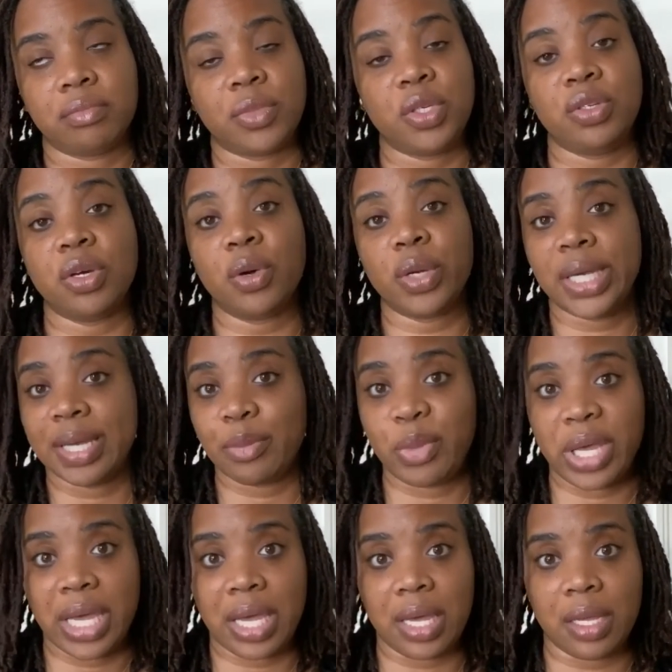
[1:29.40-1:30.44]
You don't get
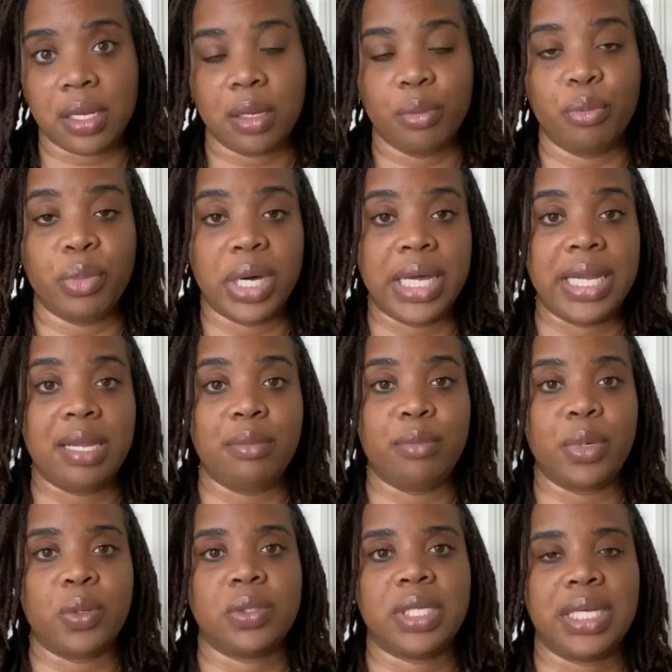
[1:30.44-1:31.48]
paid, but in
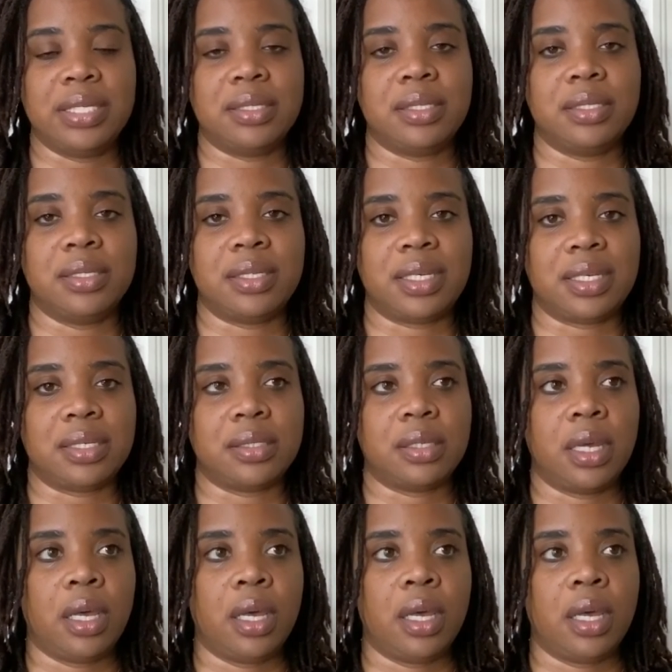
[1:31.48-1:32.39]
most instances,